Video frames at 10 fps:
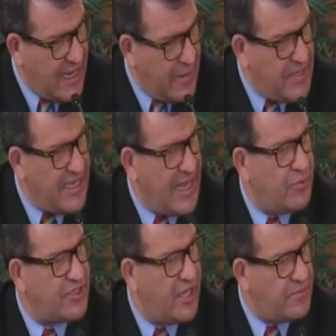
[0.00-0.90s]
and being
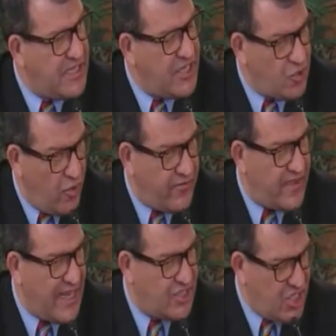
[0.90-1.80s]
able to help teach off
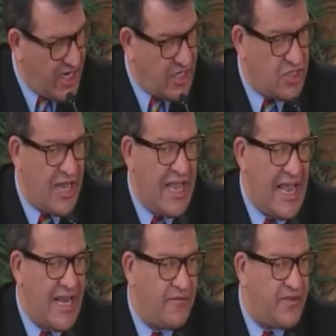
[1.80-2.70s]
of that change.
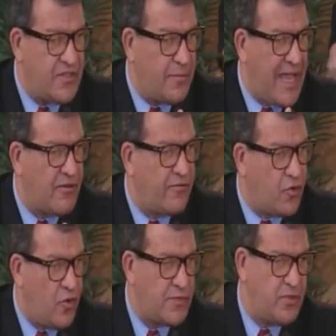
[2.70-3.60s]
And if it's a matter of
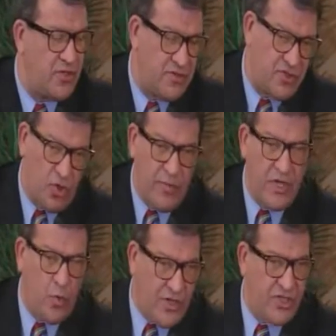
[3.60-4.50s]
course, because there's so
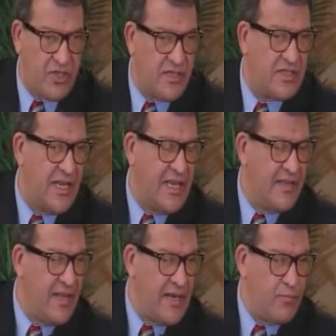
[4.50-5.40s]
many questions
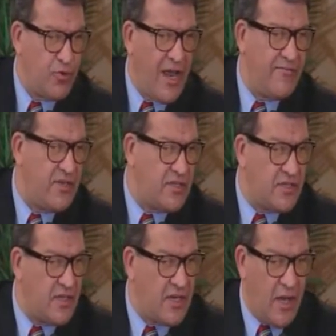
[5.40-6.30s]
that a private
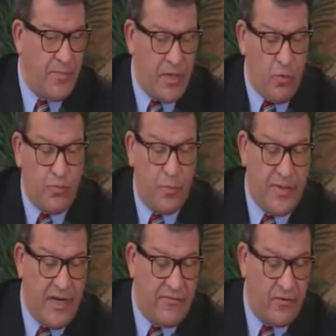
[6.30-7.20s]
company will
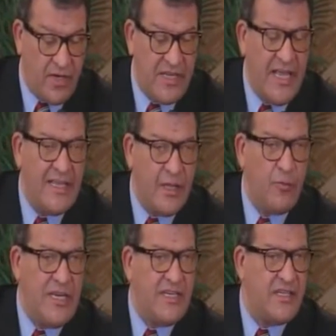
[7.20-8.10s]
prepare for us, then
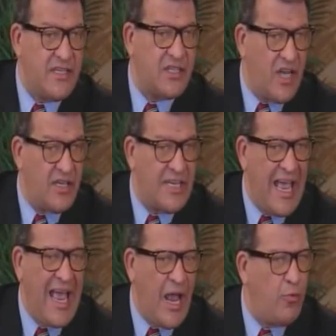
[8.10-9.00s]
we need to discuss
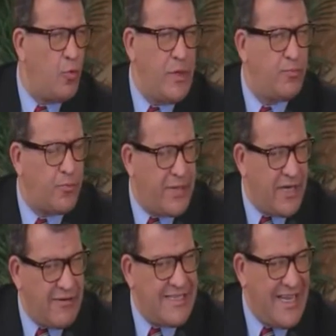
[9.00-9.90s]
how were we
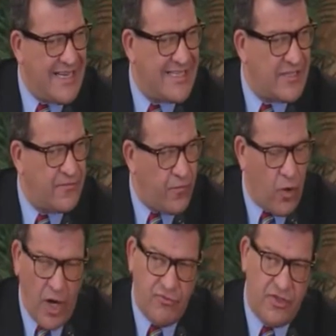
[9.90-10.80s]
preparing tests
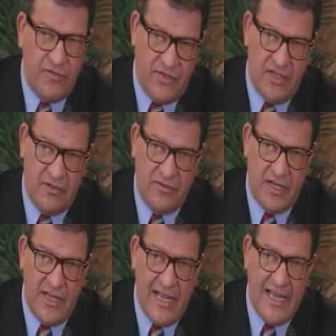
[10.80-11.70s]
for hundreds of
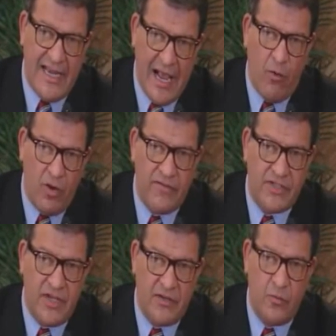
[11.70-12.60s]
years, and now all of
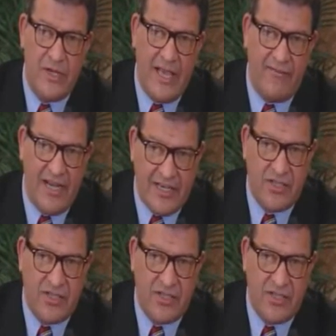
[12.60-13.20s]
a sudden we have an